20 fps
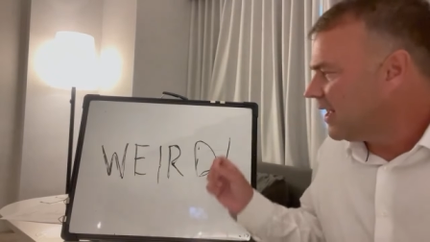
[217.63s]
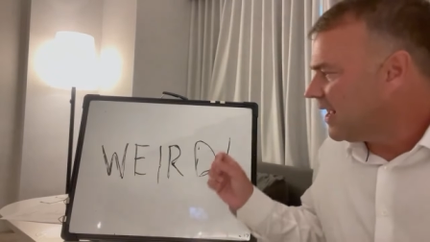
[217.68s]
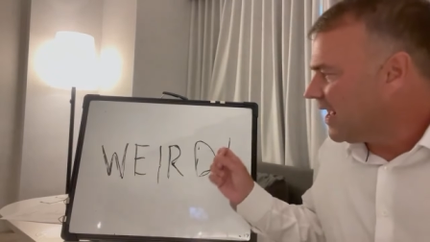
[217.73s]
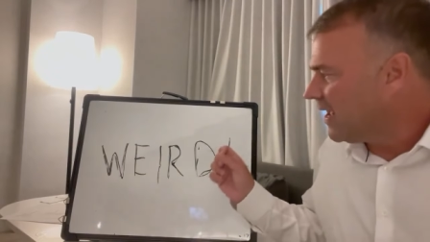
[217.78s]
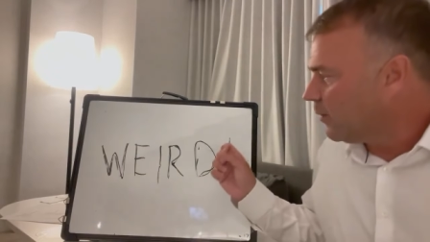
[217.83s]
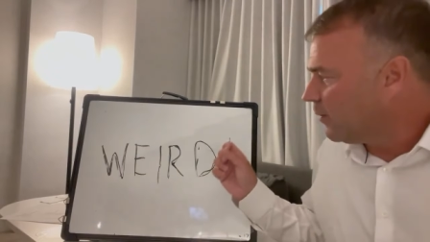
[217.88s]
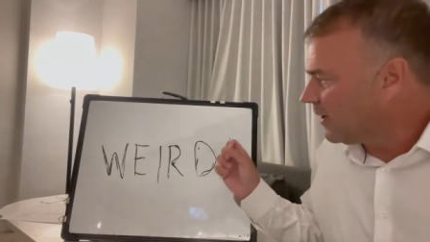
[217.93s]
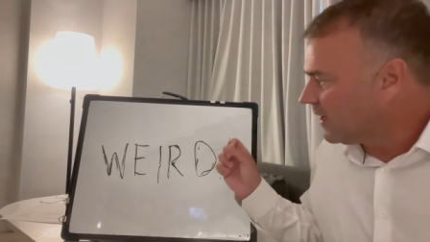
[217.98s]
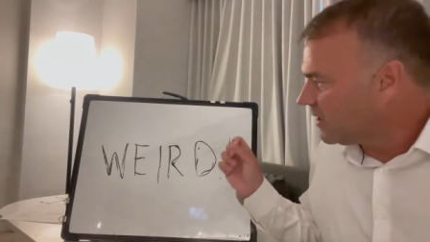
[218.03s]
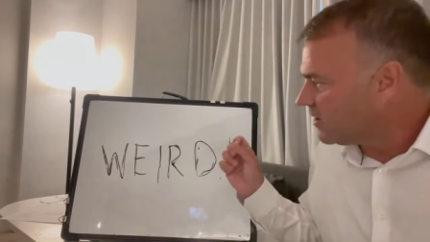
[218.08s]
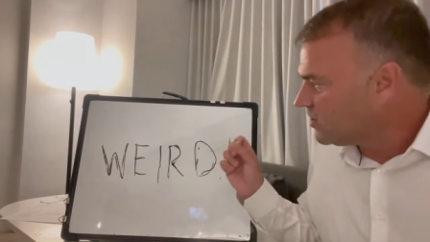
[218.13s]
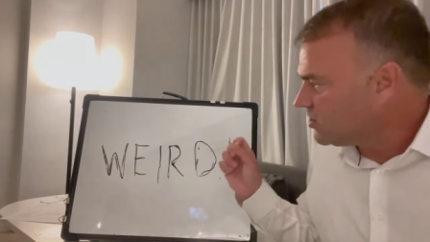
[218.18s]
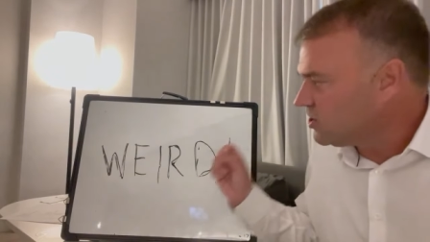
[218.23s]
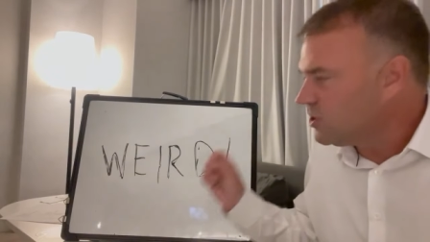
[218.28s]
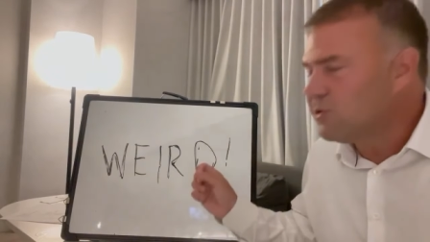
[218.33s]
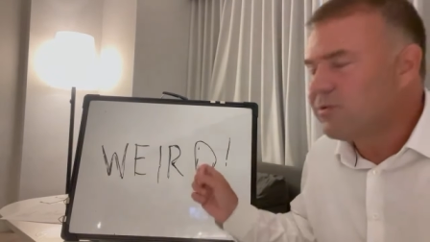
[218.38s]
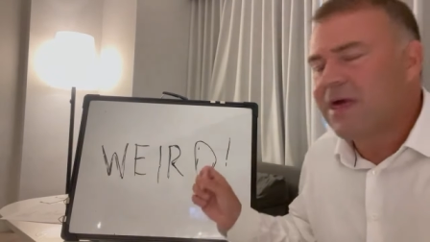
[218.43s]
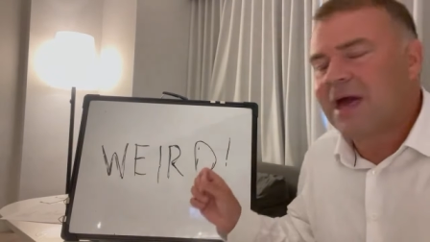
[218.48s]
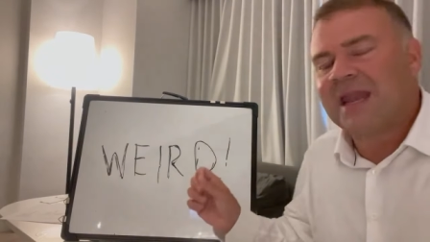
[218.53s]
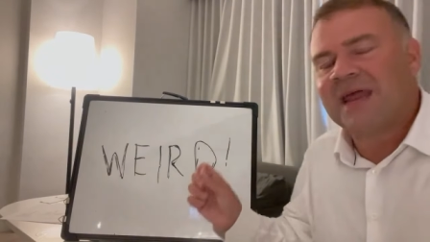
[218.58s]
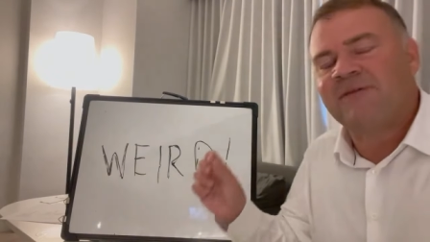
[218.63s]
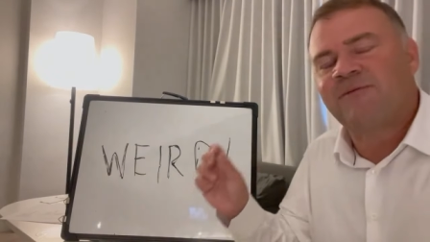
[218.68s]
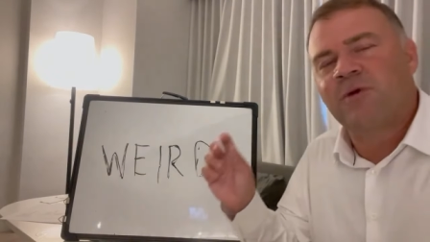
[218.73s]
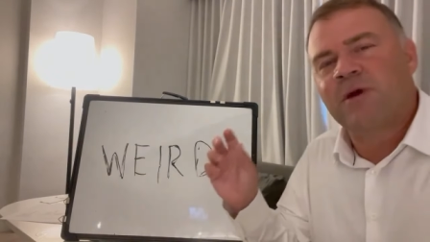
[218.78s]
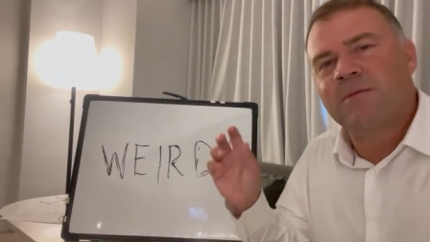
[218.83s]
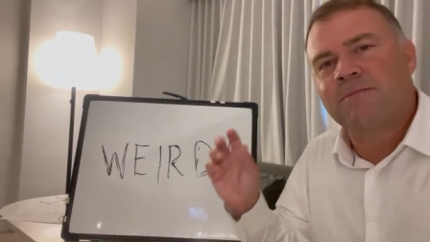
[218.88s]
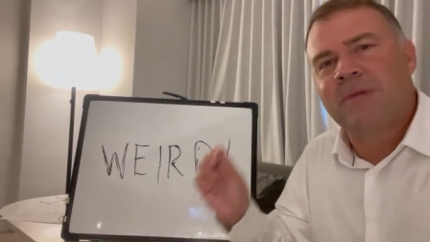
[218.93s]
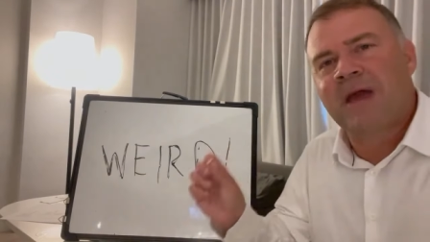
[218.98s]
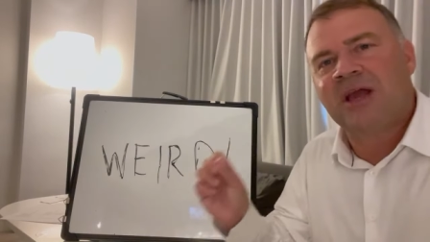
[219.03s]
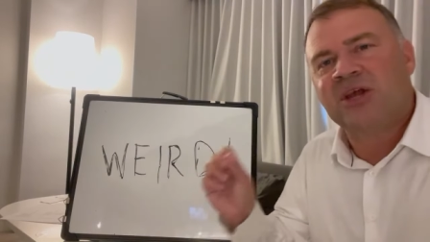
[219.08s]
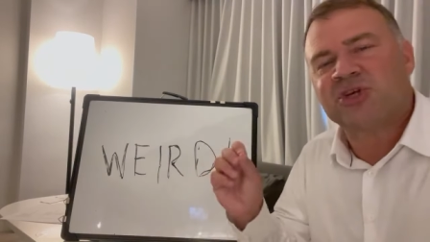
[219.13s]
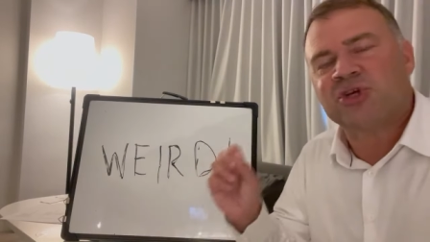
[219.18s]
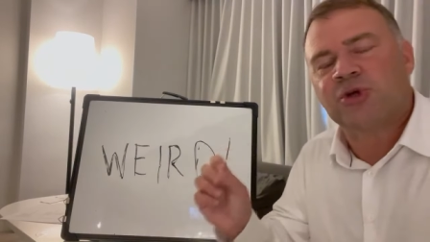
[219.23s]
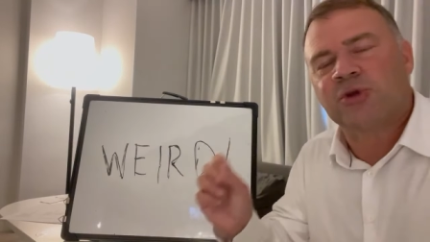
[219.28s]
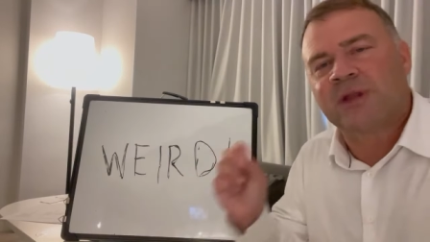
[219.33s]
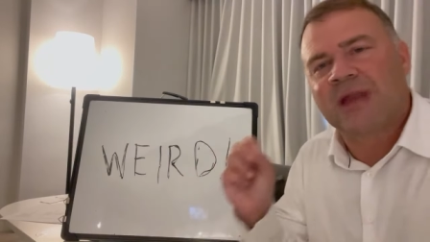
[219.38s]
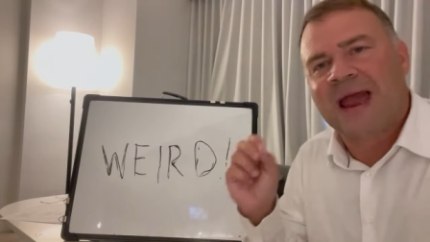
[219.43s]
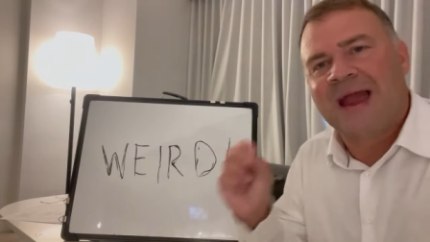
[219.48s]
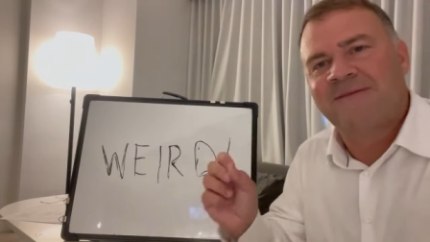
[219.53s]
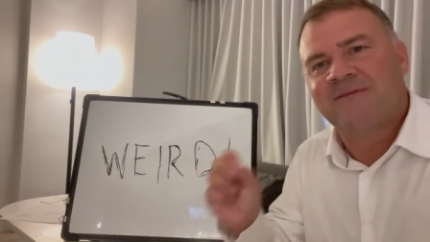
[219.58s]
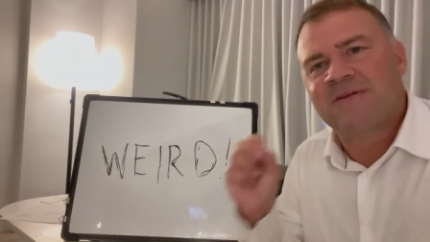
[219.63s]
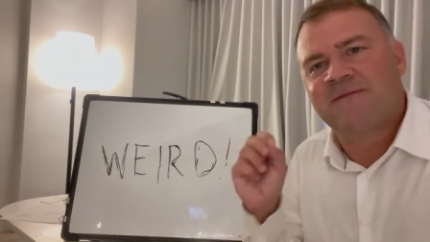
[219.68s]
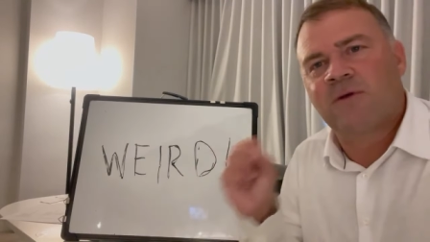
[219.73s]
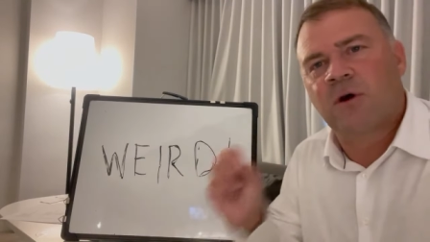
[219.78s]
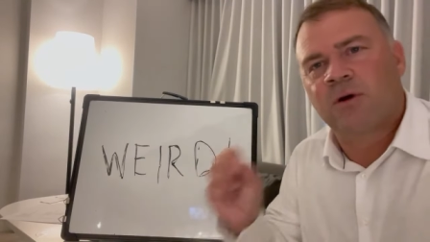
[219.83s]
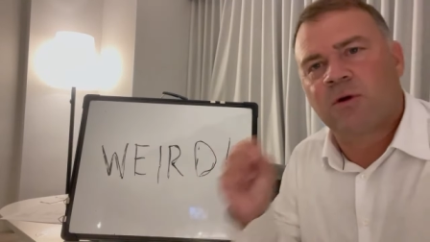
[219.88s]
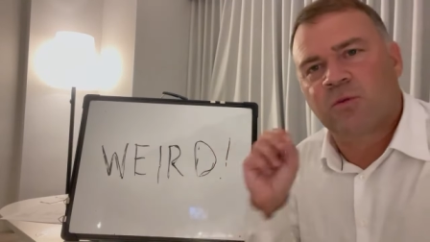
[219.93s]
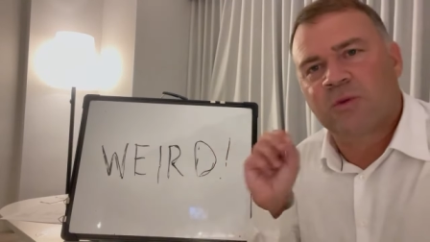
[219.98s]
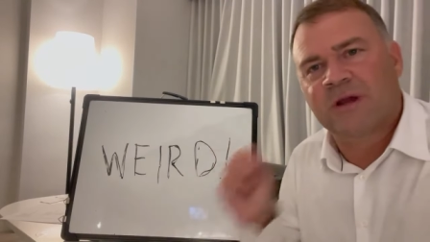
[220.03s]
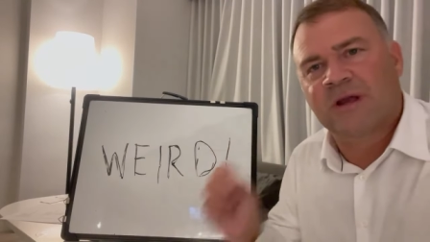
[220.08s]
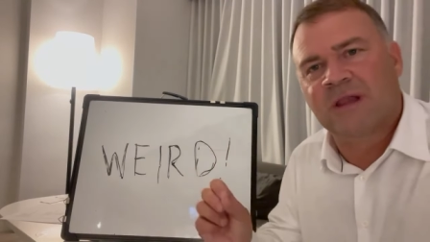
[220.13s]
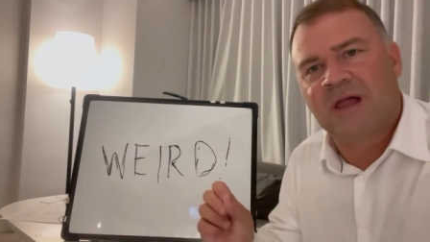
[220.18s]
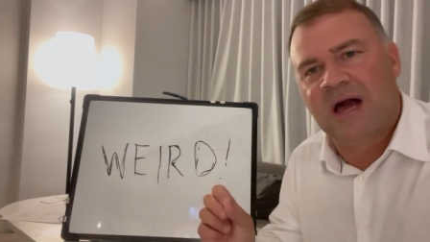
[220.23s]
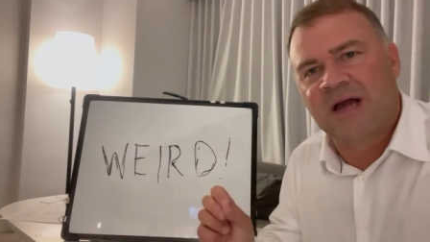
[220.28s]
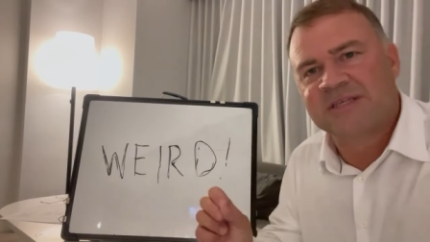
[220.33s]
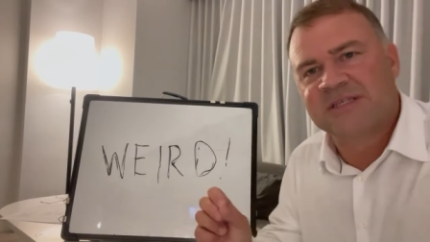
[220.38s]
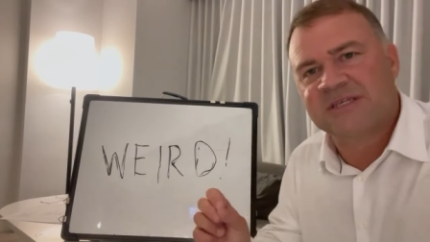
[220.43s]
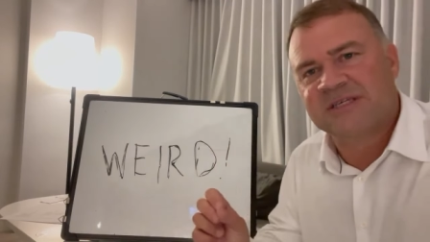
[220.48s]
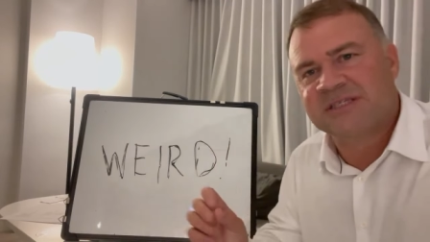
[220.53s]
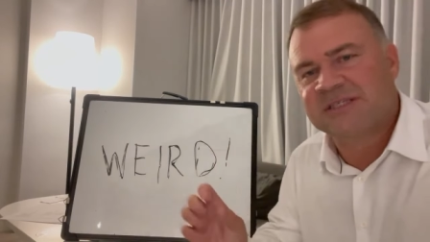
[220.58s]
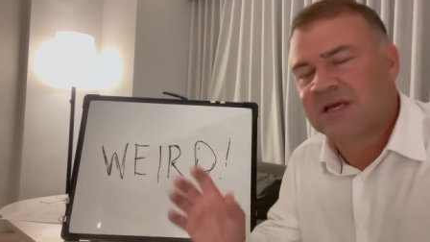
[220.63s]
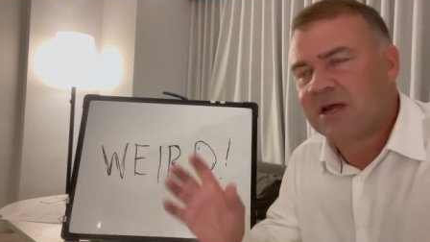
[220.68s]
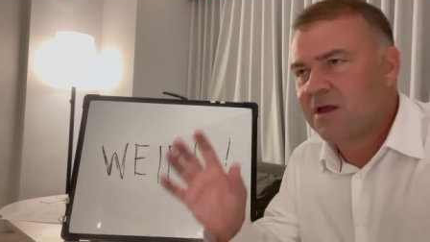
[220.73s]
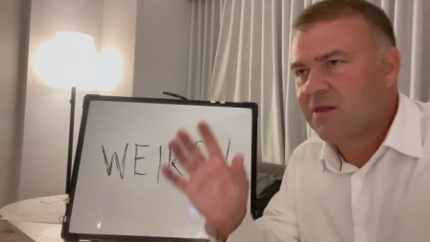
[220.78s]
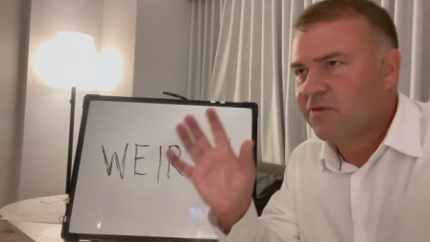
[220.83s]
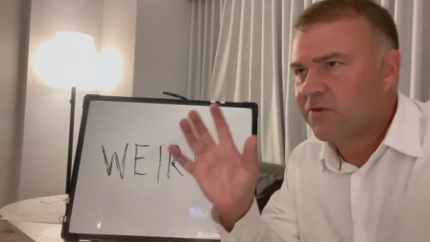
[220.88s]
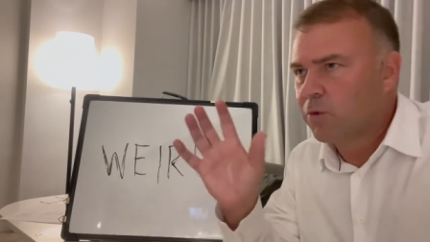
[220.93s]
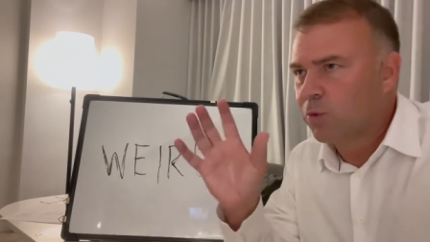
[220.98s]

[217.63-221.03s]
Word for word: And we can do that if we make sure that every voter realizes